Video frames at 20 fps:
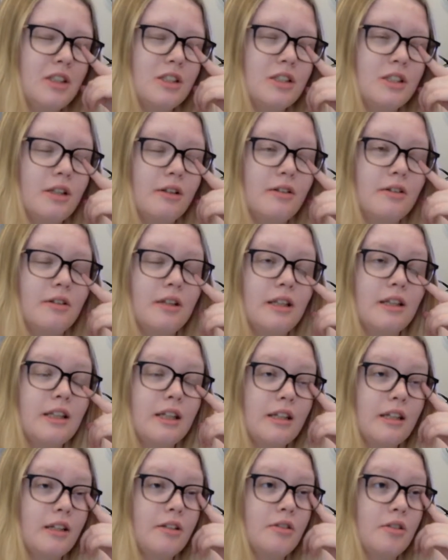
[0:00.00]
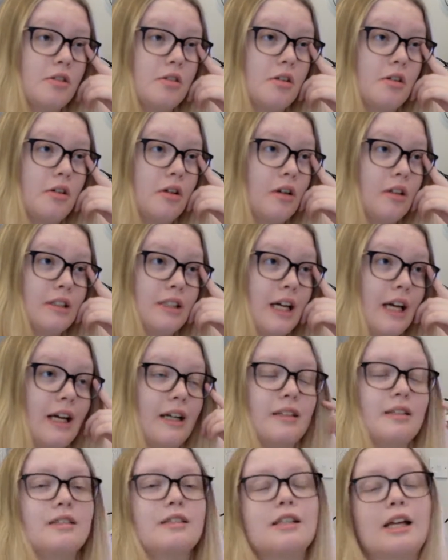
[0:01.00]
then I also got a
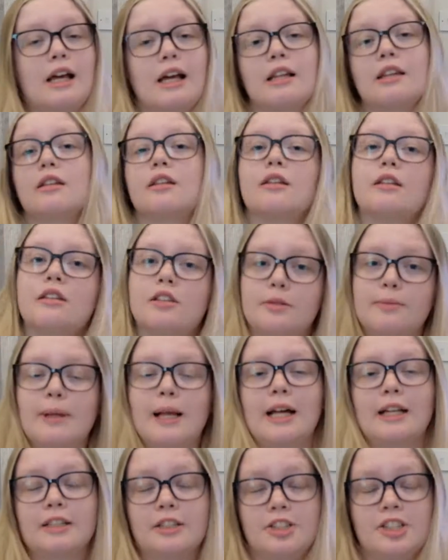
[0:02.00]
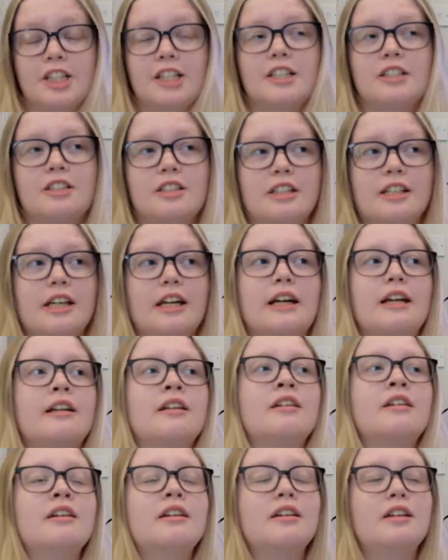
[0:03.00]
text saying that the plan had changed
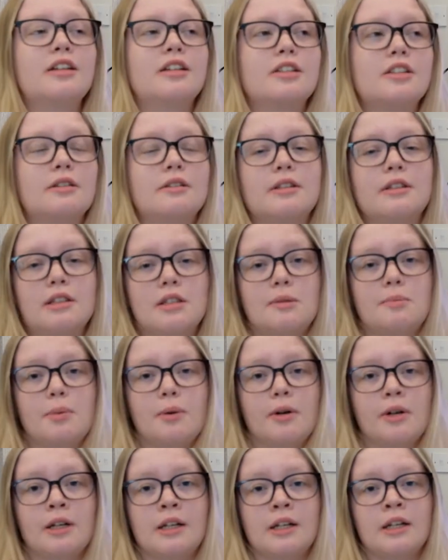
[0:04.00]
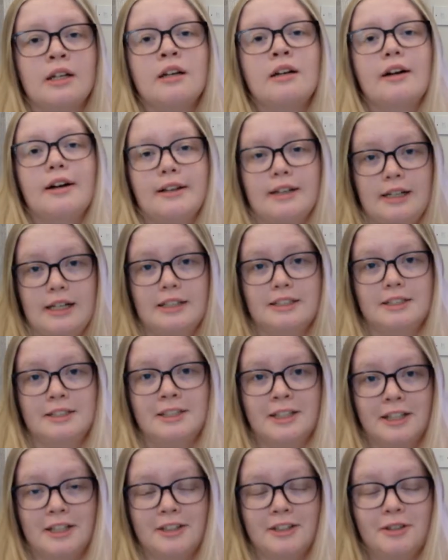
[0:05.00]
again. So at this point I'd had
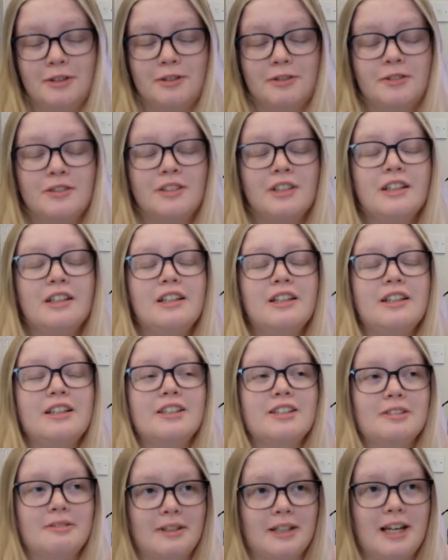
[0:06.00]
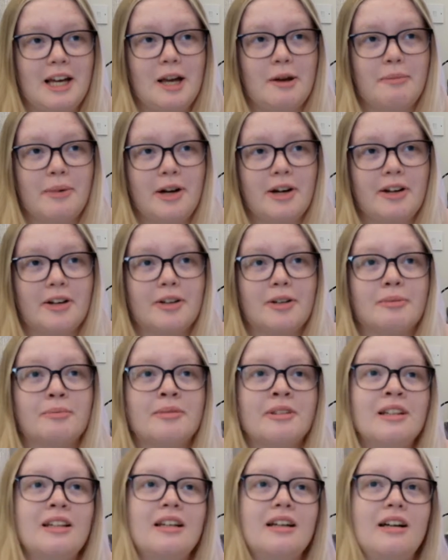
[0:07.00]
enough. So I came home,
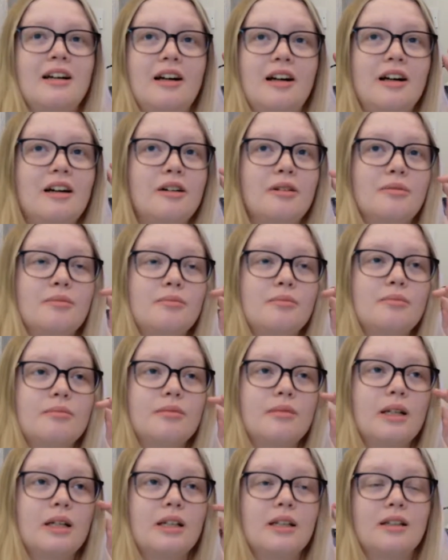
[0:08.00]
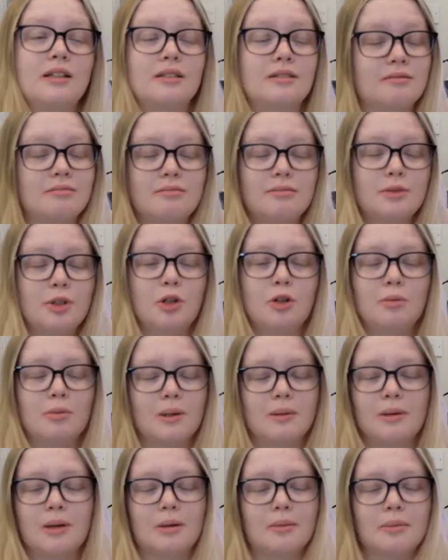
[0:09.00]
and I called
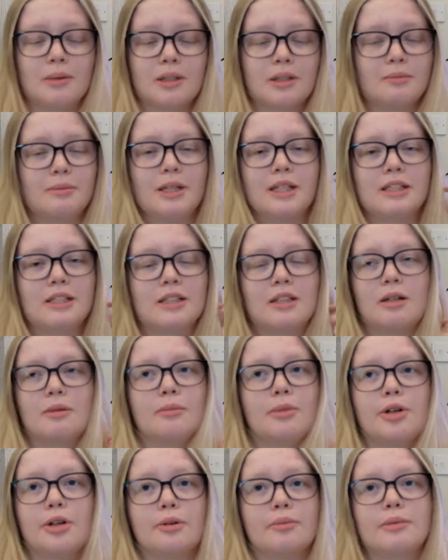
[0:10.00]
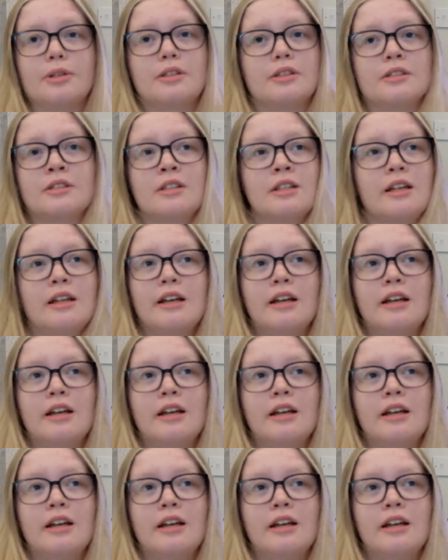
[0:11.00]
my mum and I made her come home because